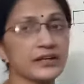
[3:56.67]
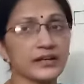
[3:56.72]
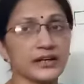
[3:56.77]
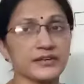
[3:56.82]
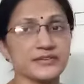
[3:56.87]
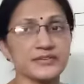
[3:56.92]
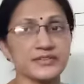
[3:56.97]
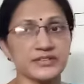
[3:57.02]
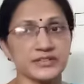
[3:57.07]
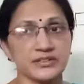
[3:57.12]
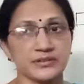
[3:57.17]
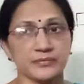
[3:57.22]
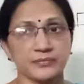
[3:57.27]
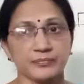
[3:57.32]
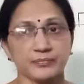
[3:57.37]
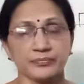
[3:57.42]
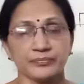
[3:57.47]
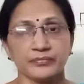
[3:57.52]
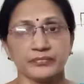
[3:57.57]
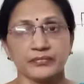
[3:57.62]
engine.
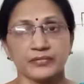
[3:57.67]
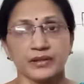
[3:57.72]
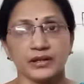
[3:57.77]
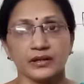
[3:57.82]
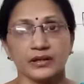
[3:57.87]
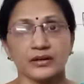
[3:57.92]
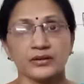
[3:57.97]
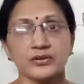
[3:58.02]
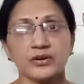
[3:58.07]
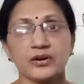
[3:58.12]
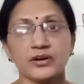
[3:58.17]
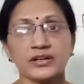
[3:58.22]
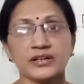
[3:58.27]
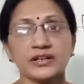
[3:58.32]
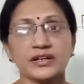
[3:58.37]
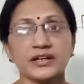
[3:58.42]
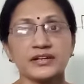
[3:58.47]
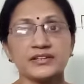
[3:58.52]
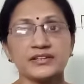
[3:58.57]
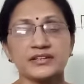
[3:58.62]

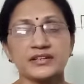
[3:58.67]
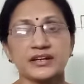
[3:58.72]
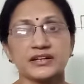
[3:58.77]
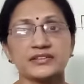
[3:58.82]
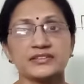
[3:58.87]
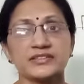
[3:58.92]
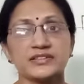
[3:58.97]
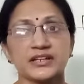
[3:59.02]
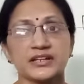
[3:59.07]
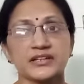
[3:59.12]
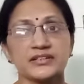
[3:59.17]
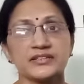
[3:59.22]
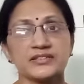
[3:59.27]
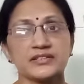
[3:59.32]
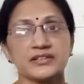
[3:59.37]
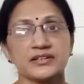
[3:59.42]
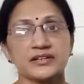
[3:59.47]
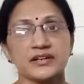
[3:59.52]
Accordingly, it can change,